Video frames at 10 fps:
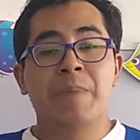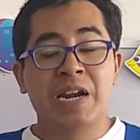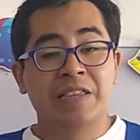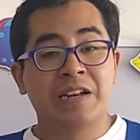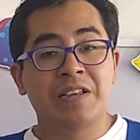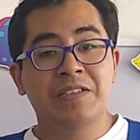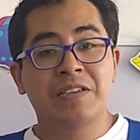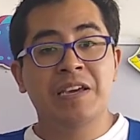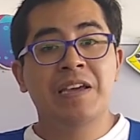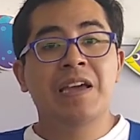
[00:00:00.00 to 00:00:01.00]

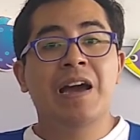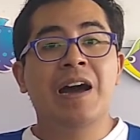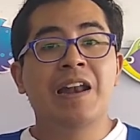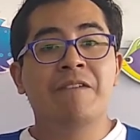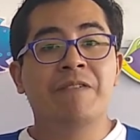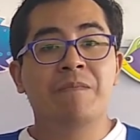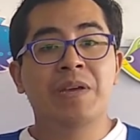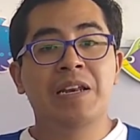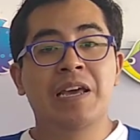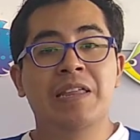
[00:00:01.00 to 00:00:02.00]
Pertenece a la
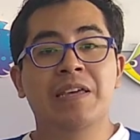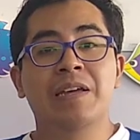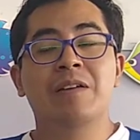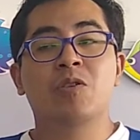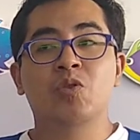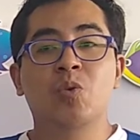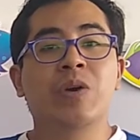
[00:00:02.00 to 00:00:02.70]
familia de los